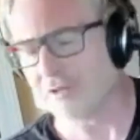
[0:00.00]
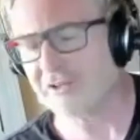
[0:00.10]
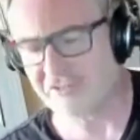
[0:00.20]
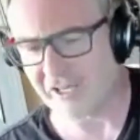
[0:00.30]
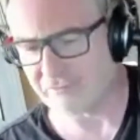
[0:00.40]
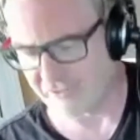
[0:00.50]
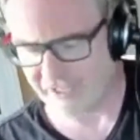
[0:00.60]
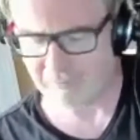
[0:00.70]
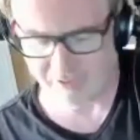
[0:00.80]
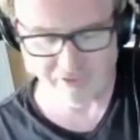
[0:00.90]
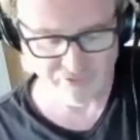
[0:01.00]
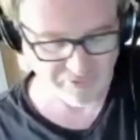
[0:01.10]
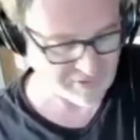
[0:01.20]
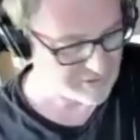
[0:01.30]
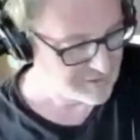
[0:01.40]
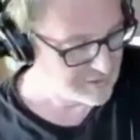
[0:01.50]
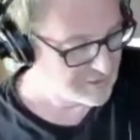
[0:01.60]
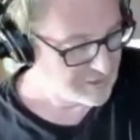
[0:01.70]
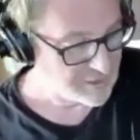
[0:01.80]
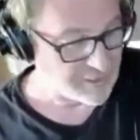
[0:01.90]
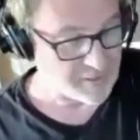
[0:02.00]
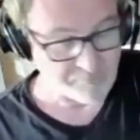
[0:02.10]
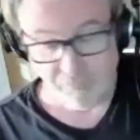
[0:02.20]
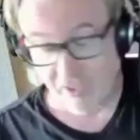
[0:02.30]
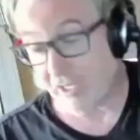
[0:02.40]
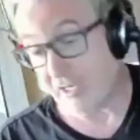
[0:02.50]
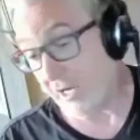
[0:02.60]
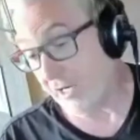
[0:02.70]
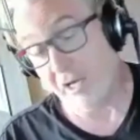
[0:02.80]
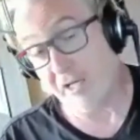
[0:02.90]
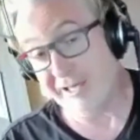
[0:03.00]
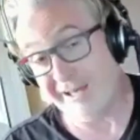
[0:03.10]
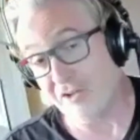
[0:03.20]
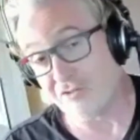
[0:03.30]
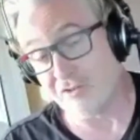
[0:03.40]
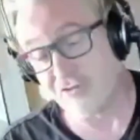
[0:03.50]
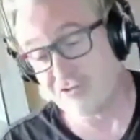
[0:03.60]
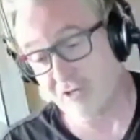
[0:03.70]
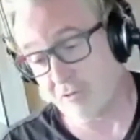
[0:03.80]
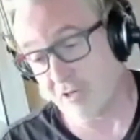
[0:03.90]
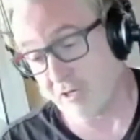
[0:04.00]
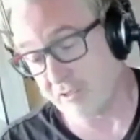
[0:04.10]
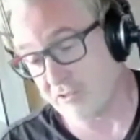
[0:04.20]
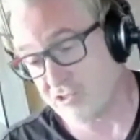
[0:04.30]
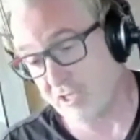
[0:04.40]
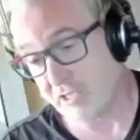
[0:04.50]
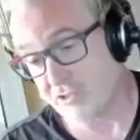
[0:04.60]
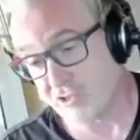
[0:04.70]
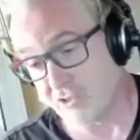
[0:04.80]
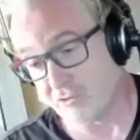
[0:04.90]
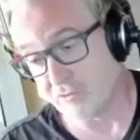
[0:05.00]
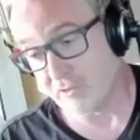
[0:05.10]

stand for that, but that's what. Then I got cast as General Hawk in GI Joe